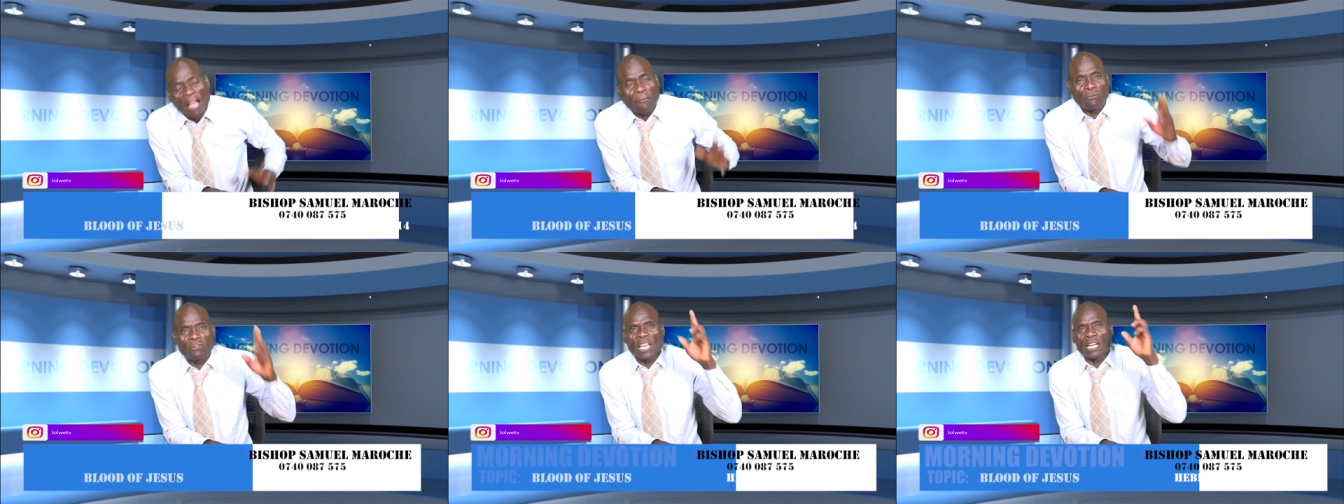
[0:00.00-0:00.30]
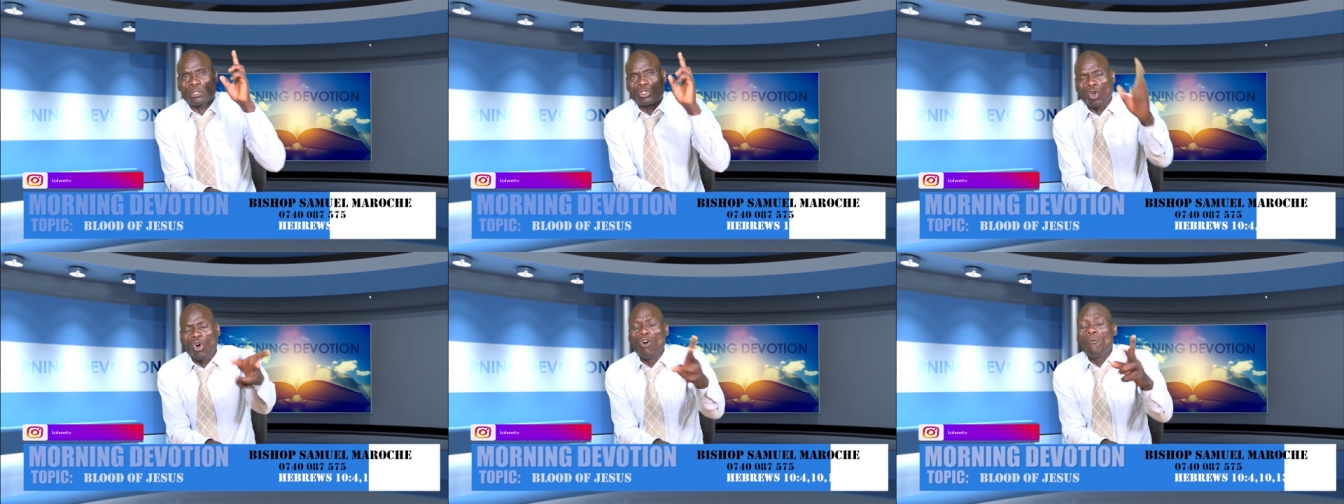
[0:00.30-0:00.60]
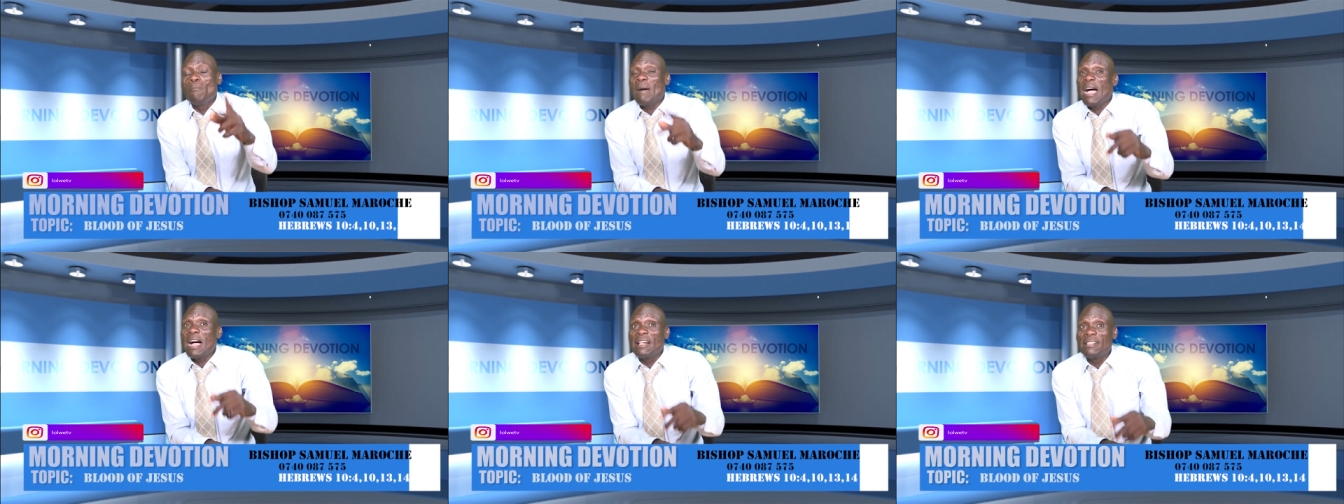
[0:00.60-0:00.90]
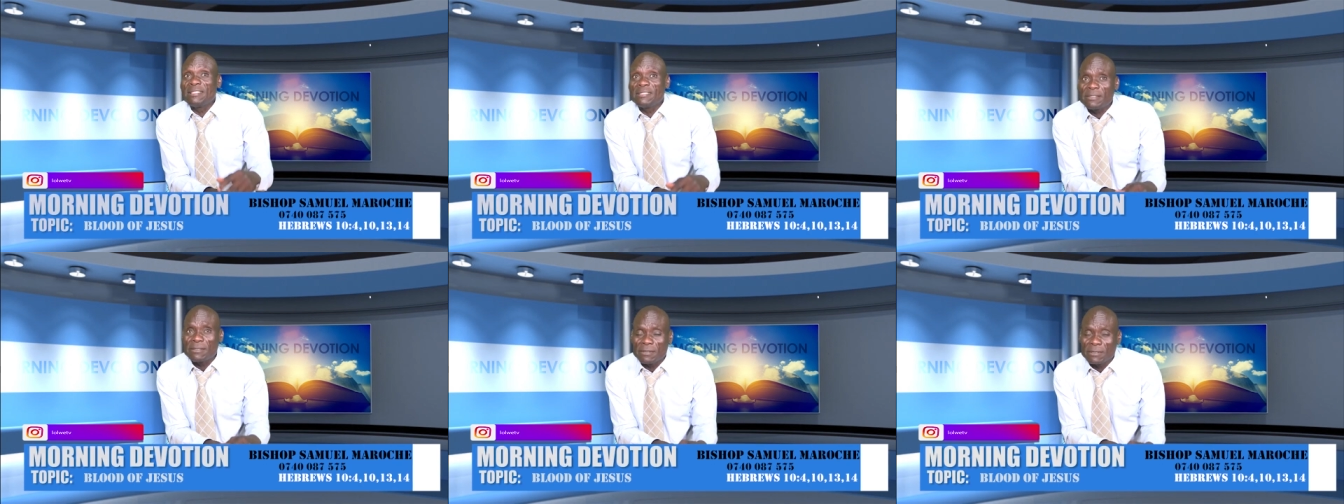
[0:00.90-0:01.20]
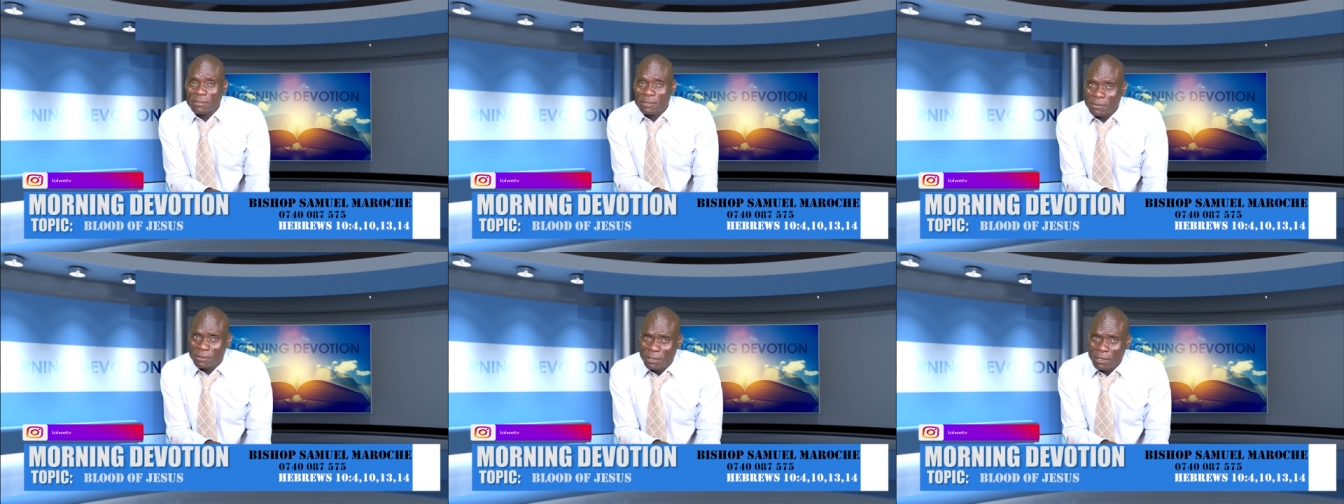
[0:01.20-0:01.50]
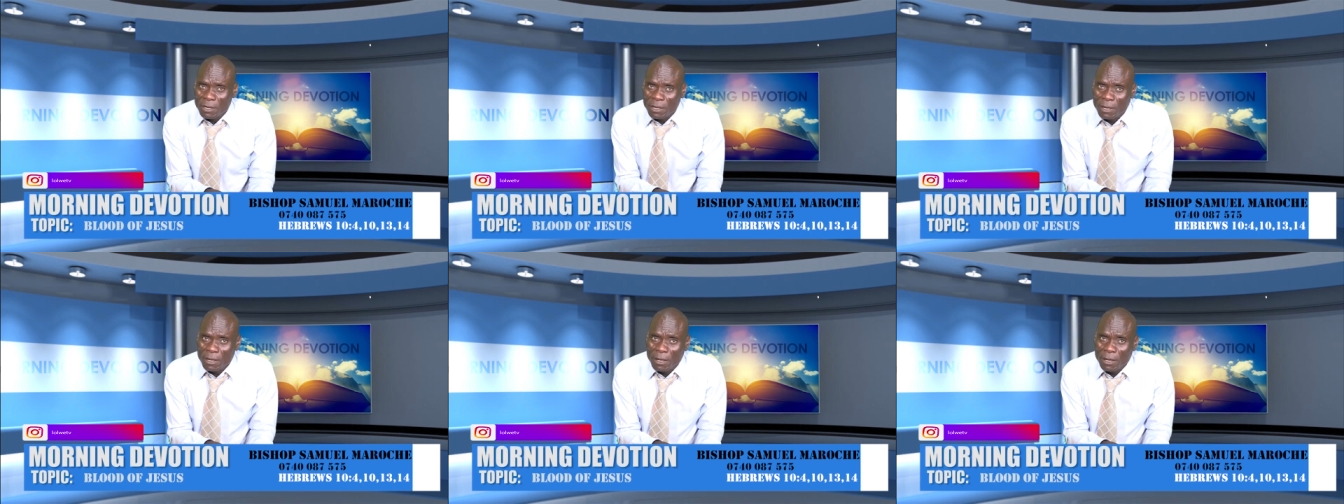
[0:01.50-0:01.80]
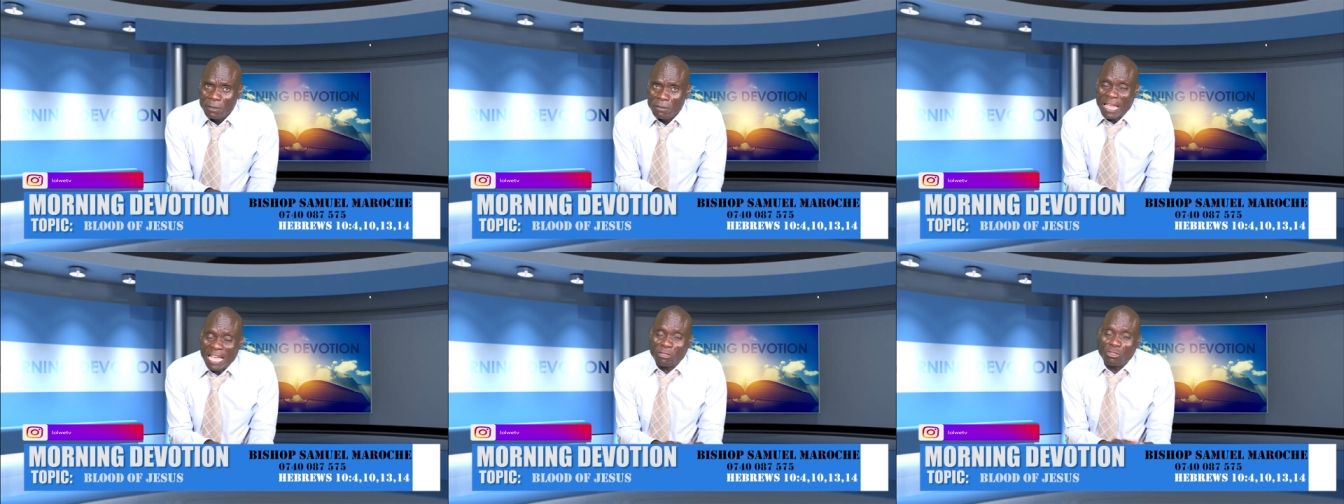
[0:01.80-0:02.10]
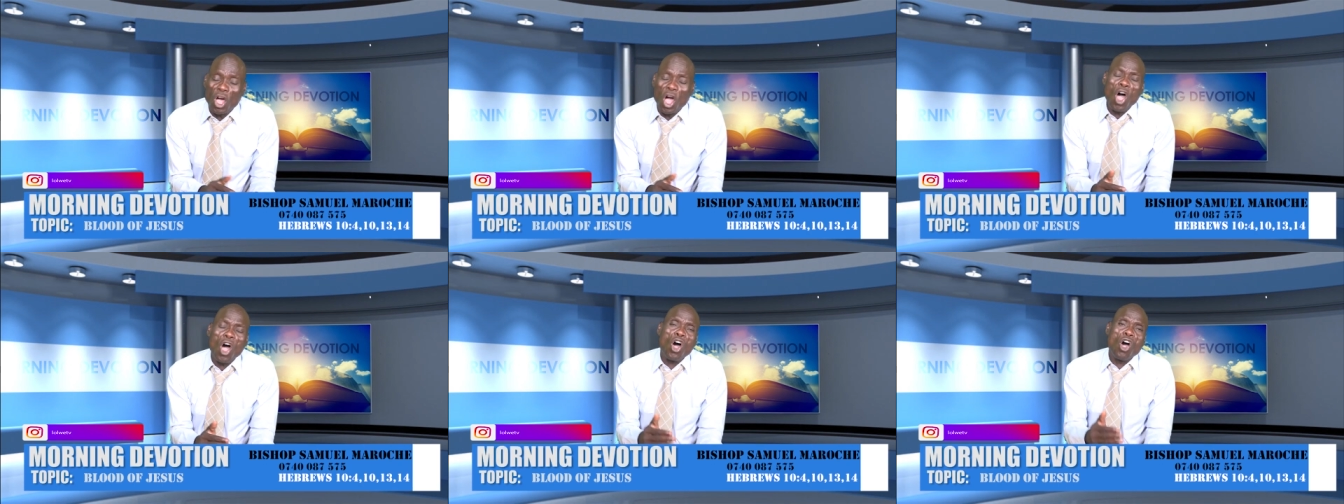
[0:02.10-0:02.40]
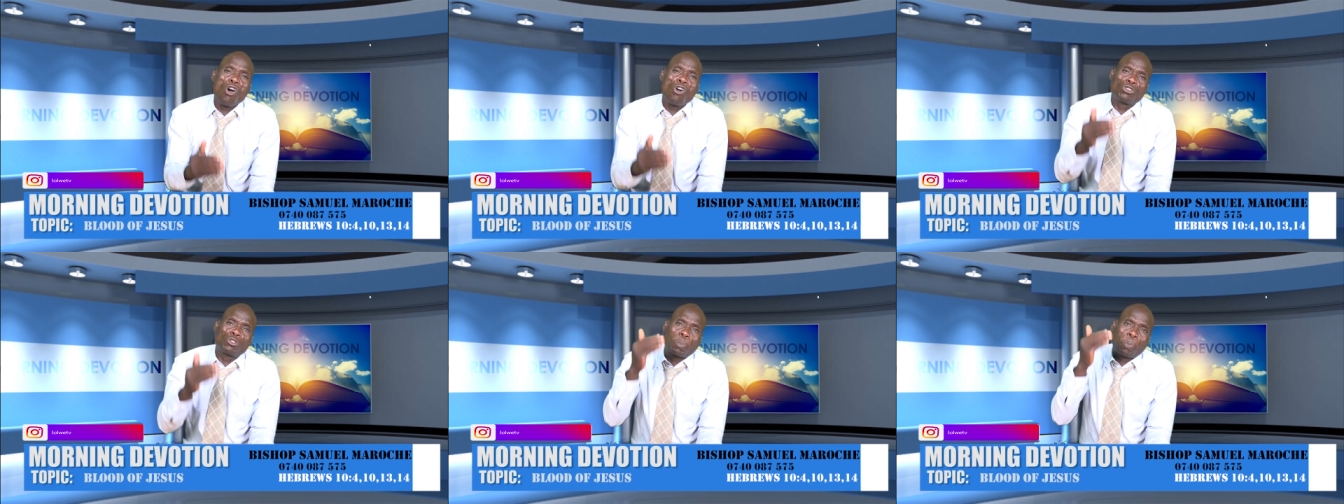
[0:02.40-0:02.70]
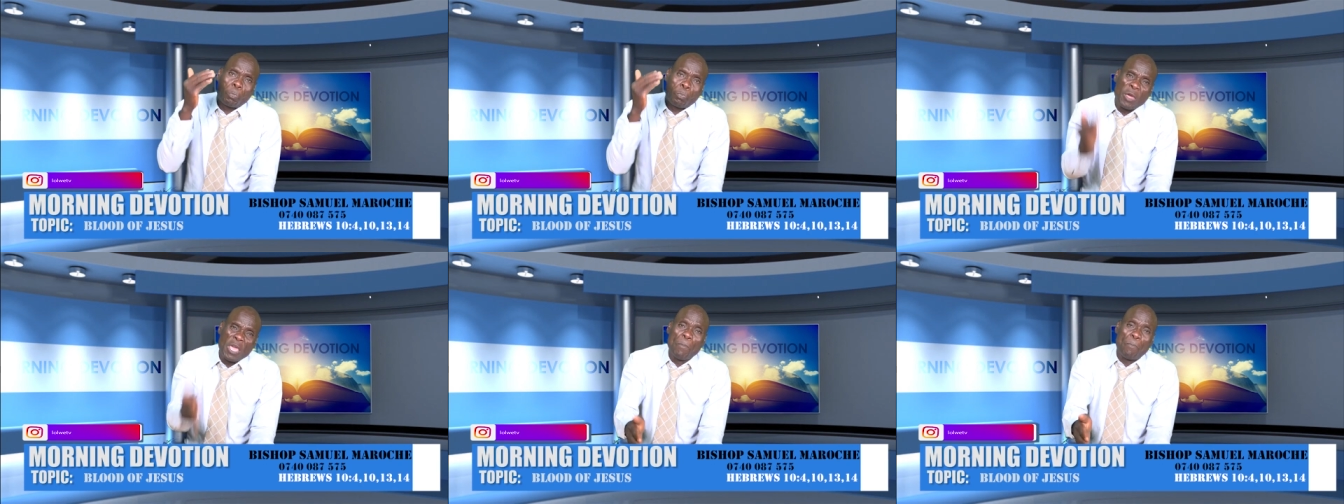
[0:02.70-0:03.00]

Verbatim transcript: after two months, that those